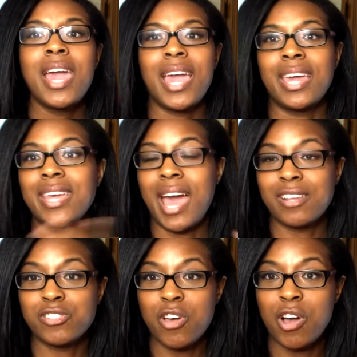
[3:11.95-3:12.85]
and it had a
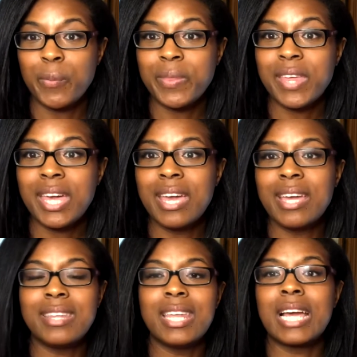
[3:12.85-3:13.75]
song with it,
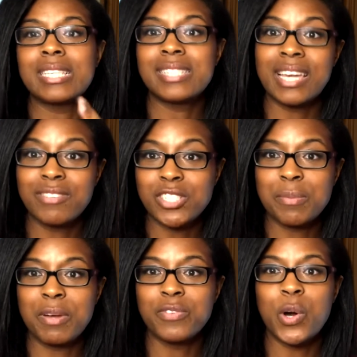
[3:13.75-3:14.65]
and then I saved it to
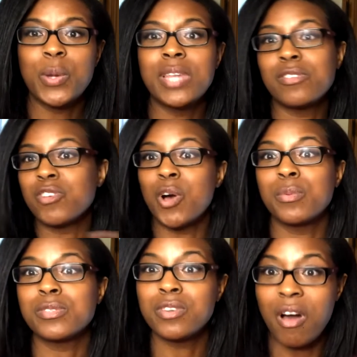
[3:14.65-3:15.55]
my phone and the song
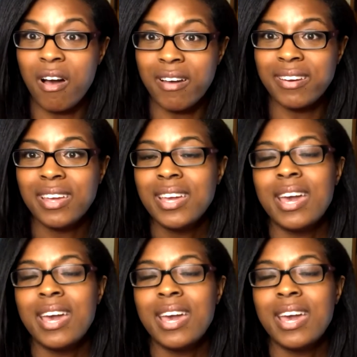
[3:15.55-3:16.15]
was gone,